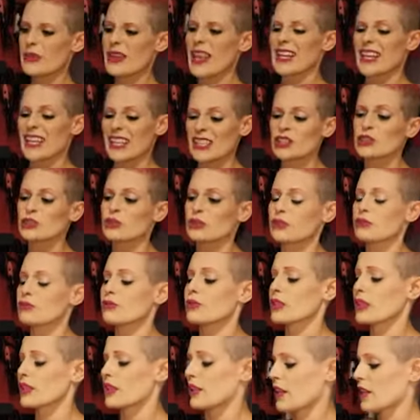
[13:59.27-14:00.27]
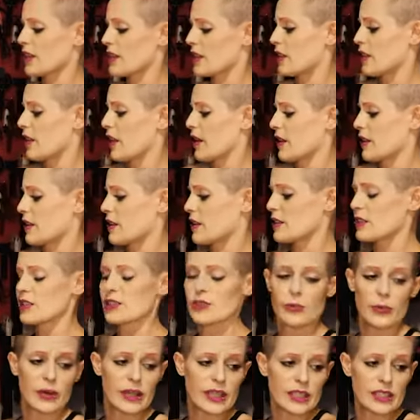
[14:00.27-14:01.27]
I actually really like the length of
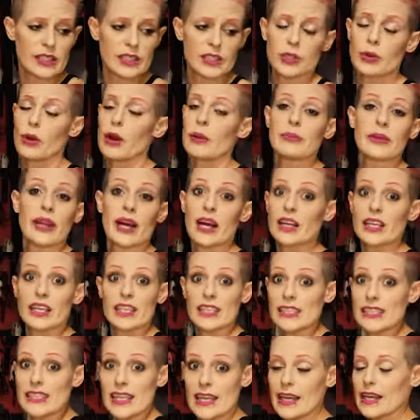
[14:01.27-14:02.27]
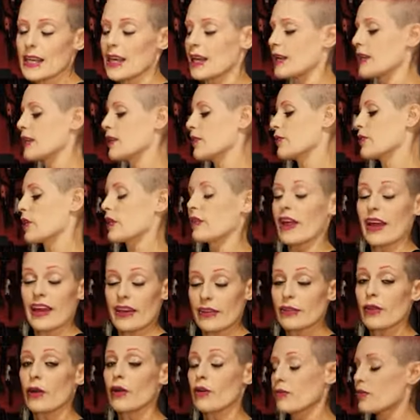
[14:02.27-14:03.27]
this wig, so I'm not gonna take any of the
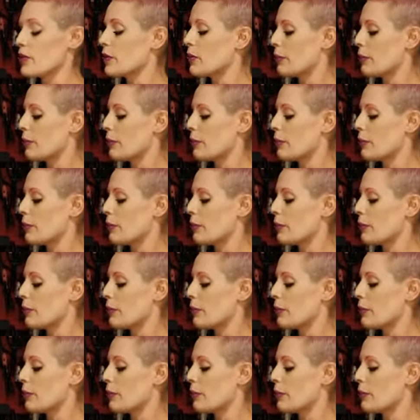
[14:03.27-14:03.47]
length off the